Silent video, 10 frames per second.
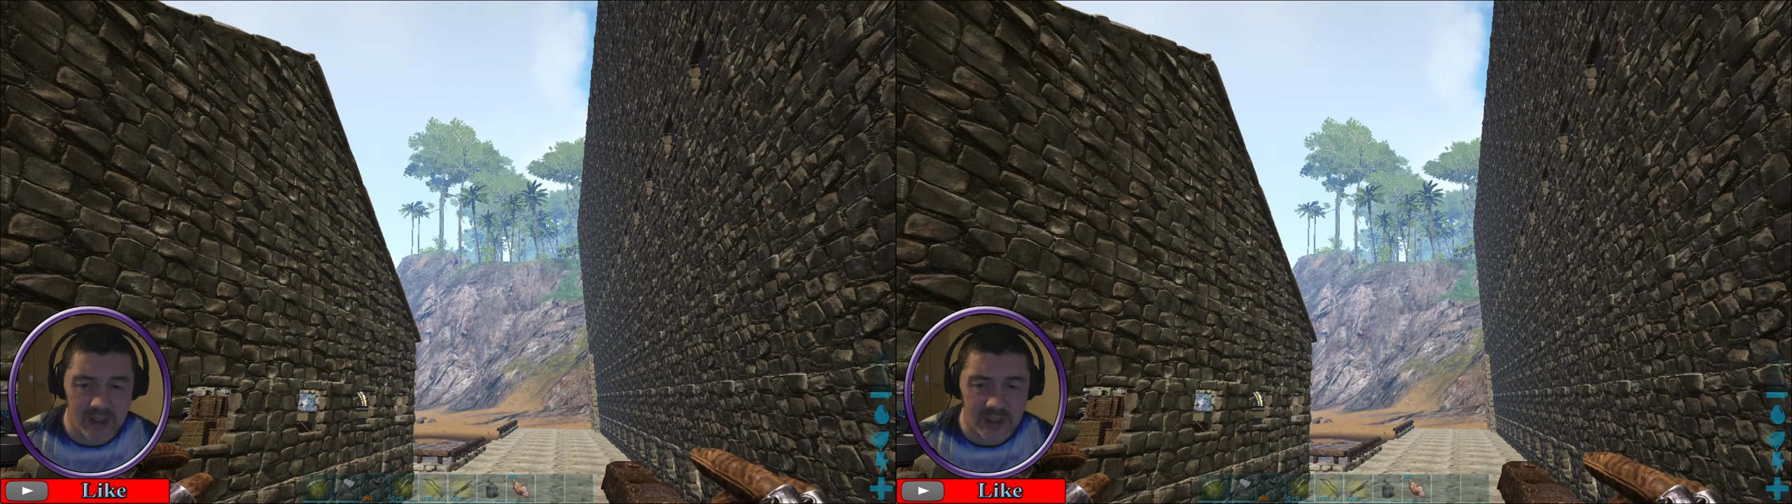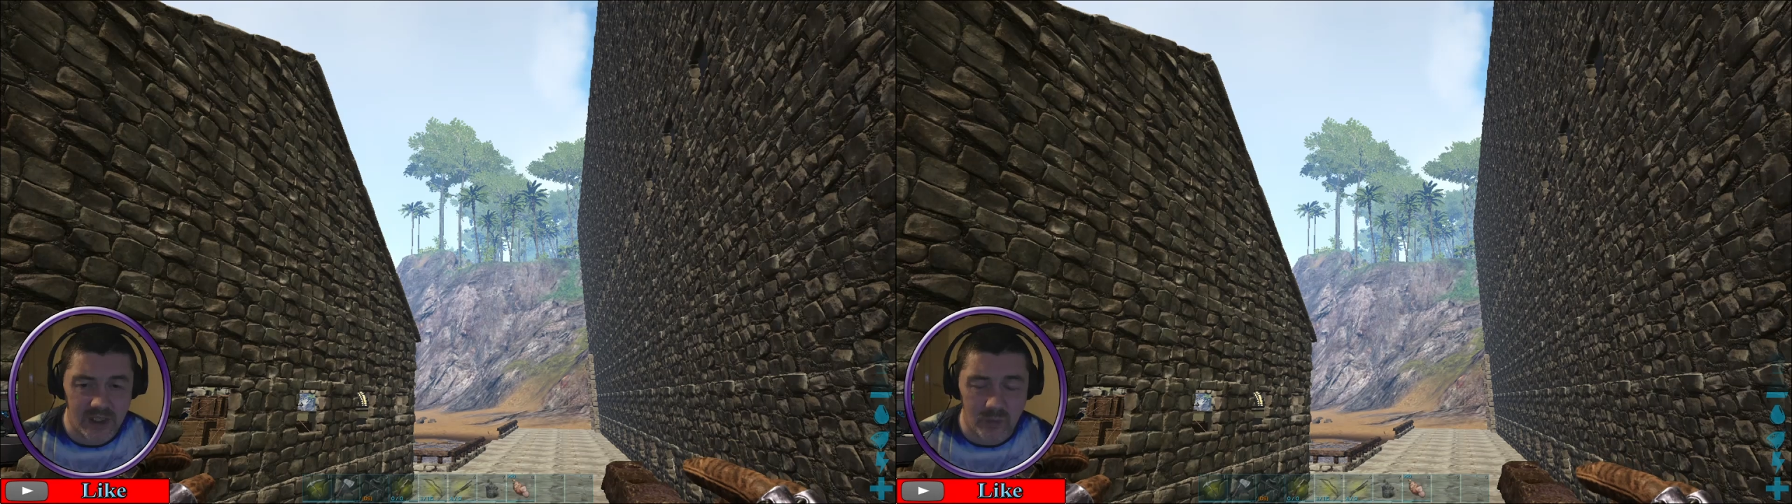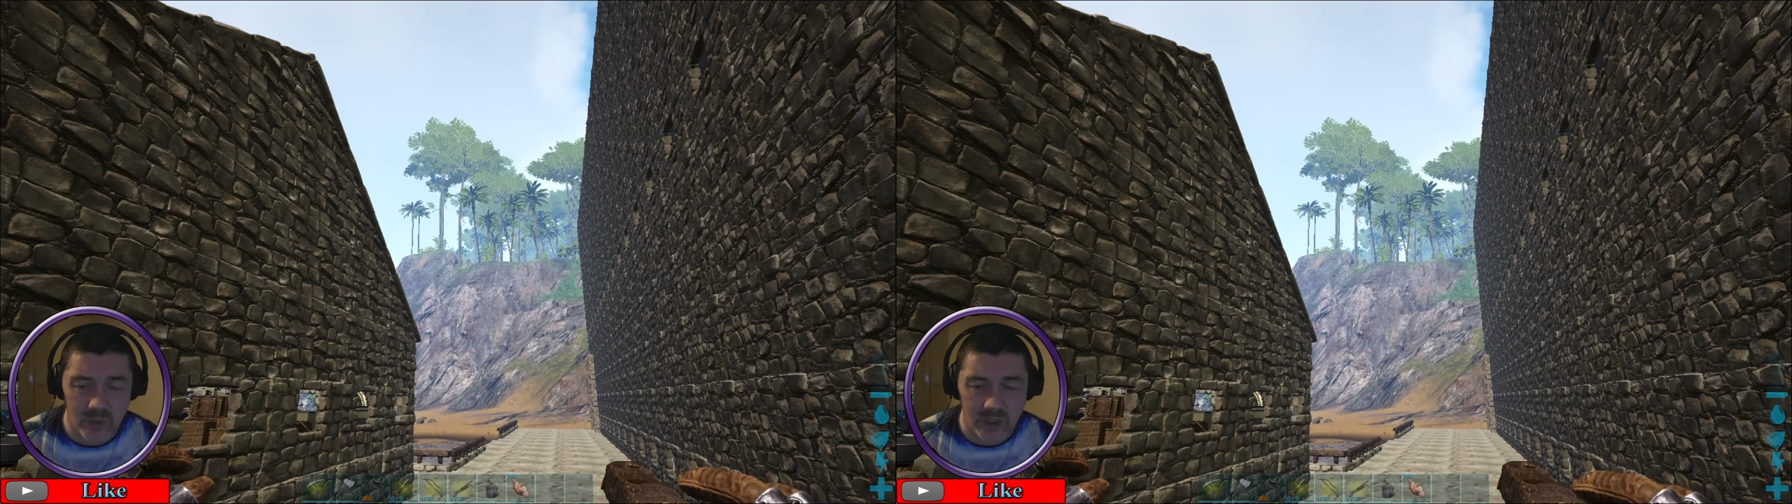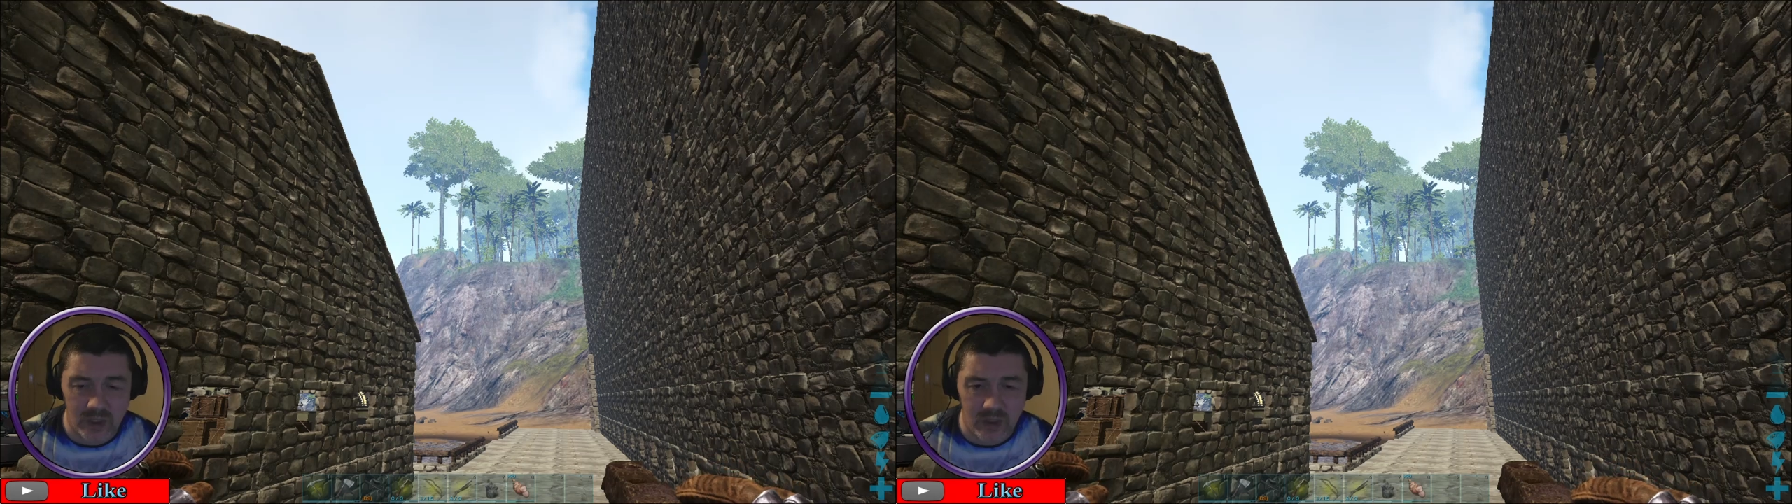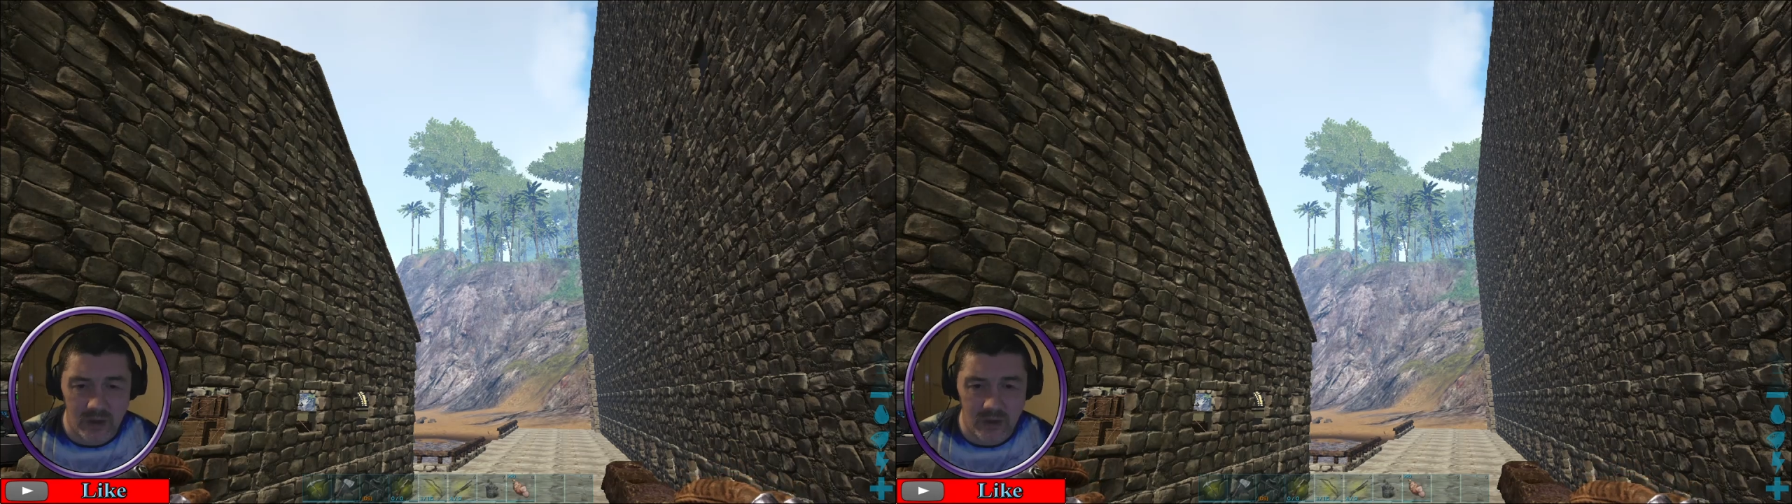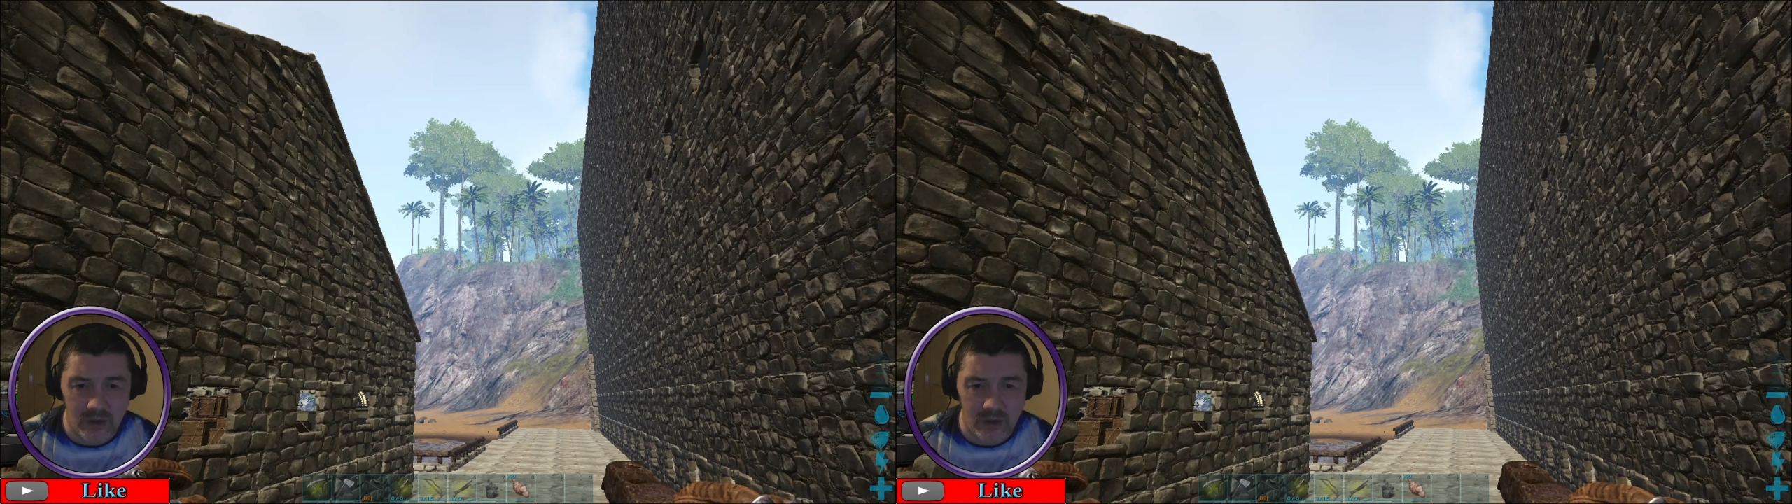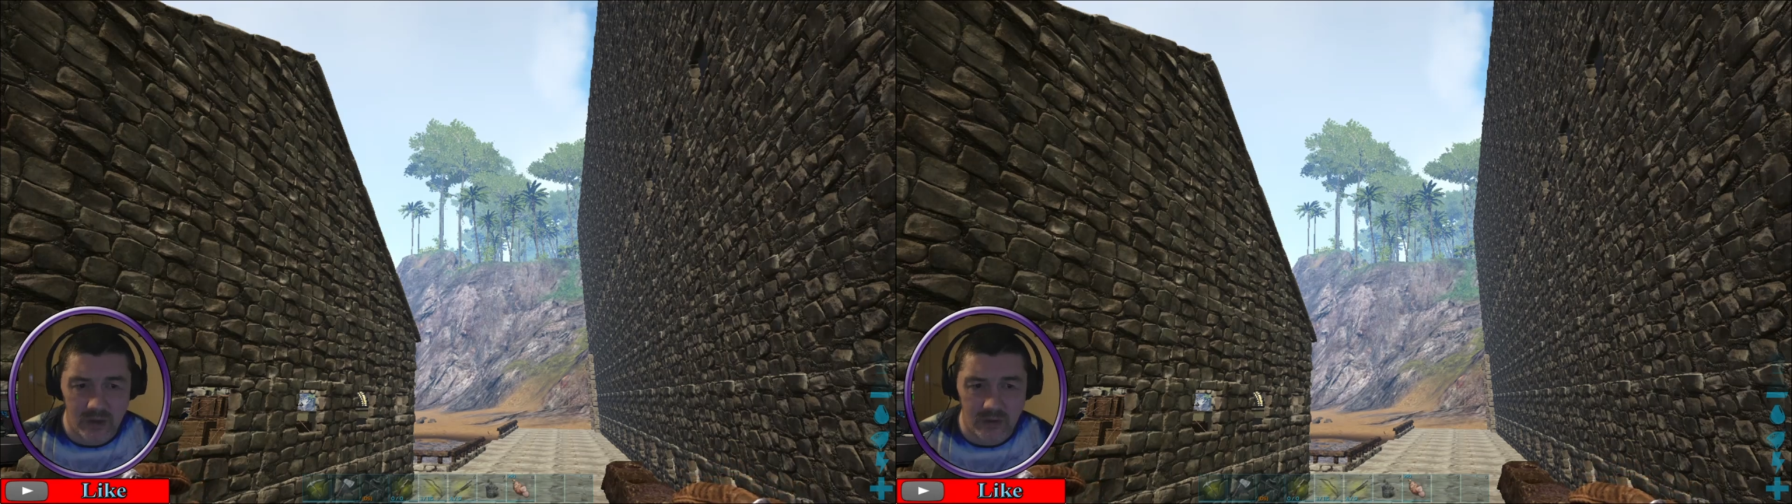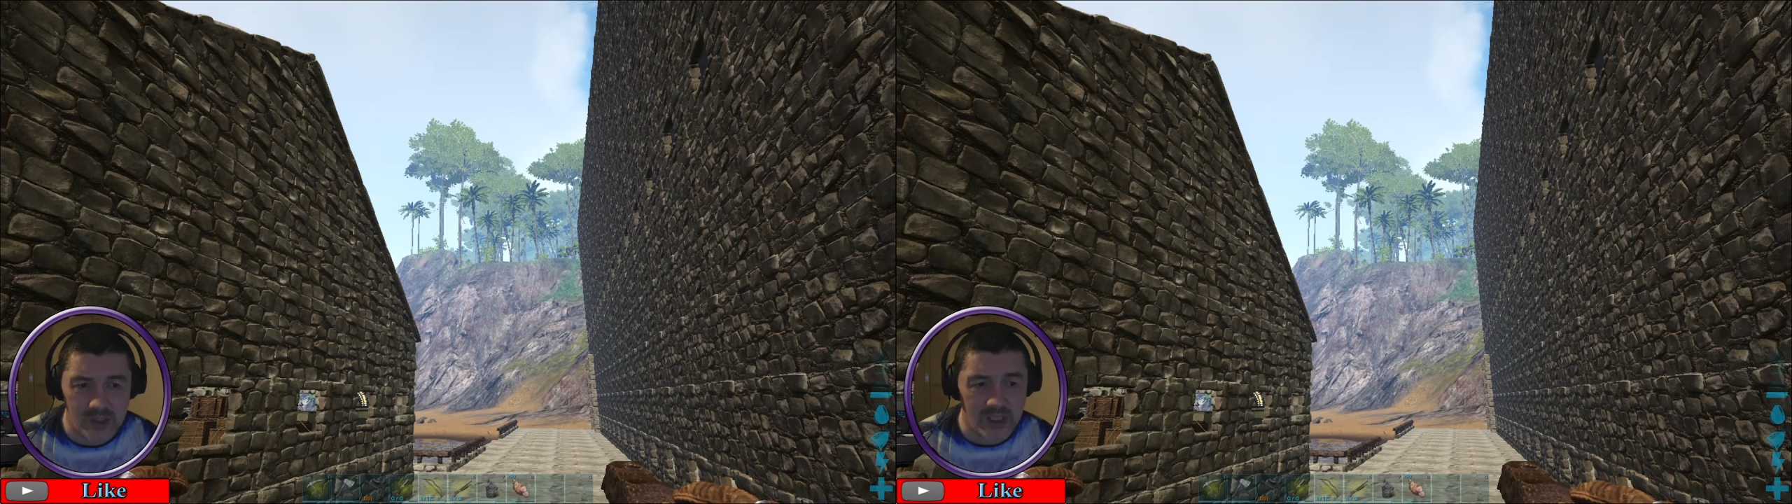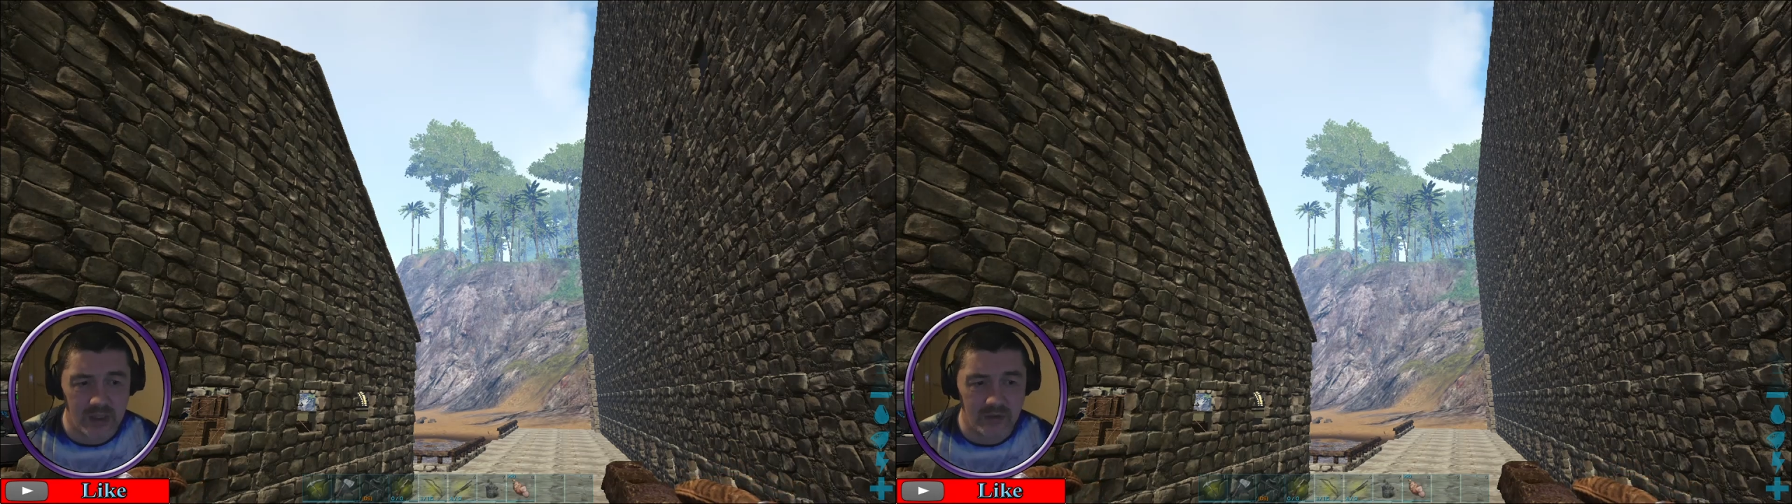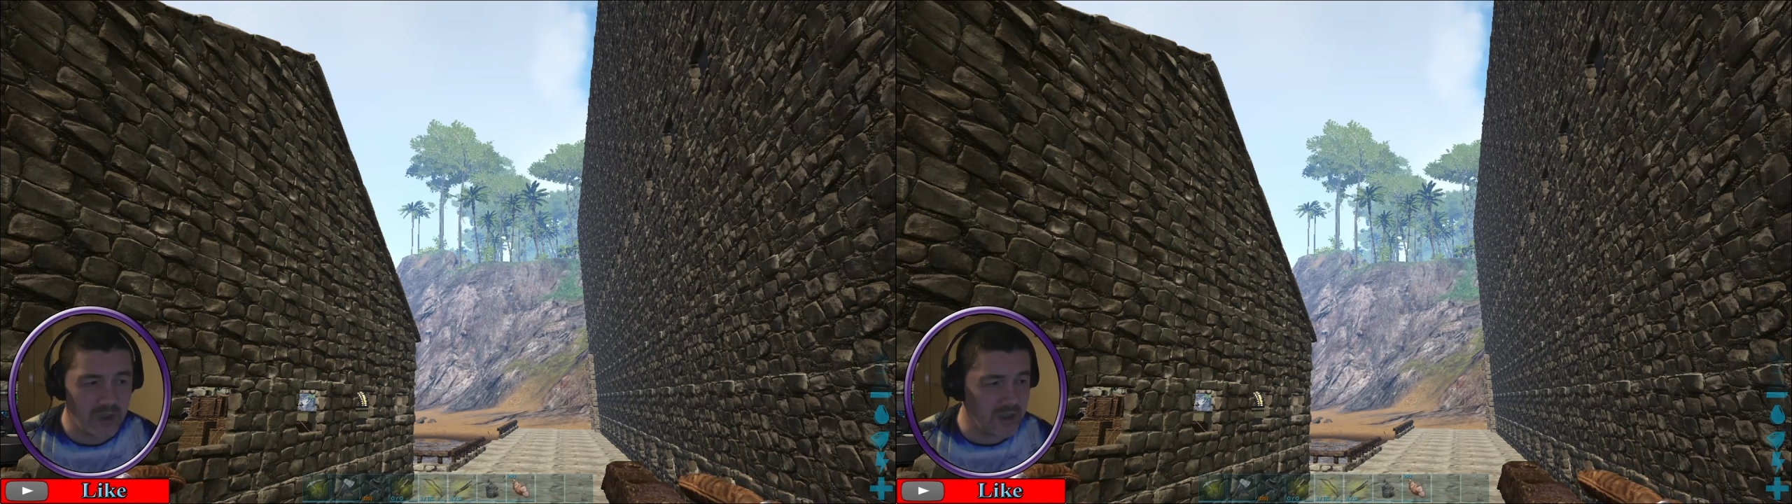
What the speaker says: Same way on Lost Island,